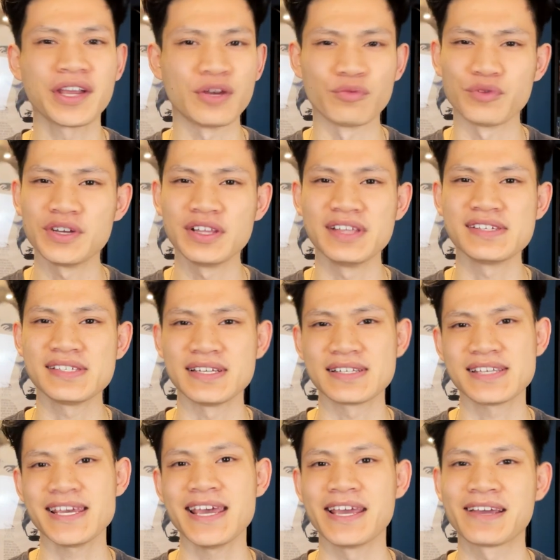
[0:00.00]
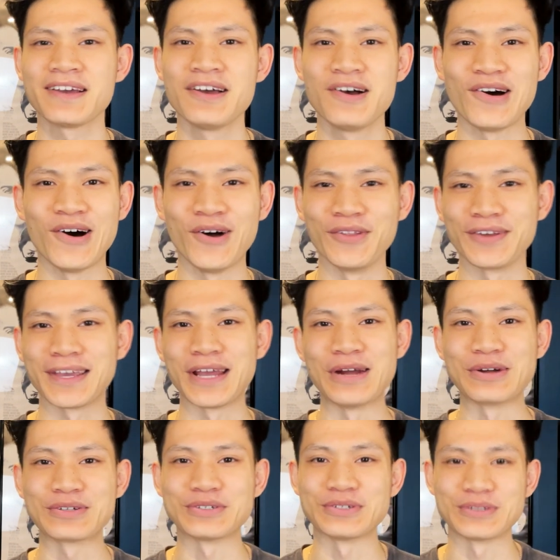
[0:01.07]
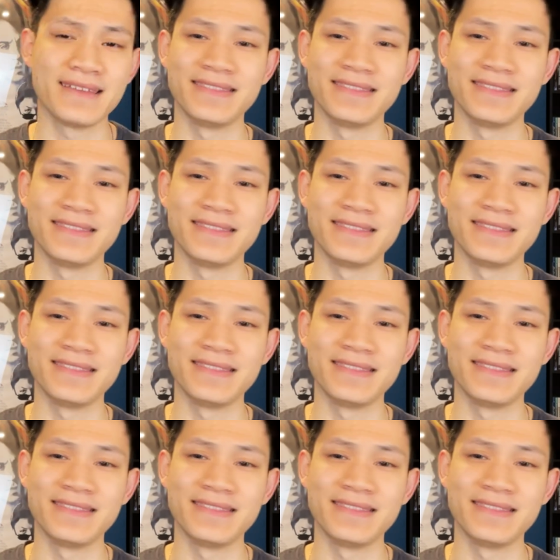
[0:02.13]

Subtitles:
and realistic take on the character.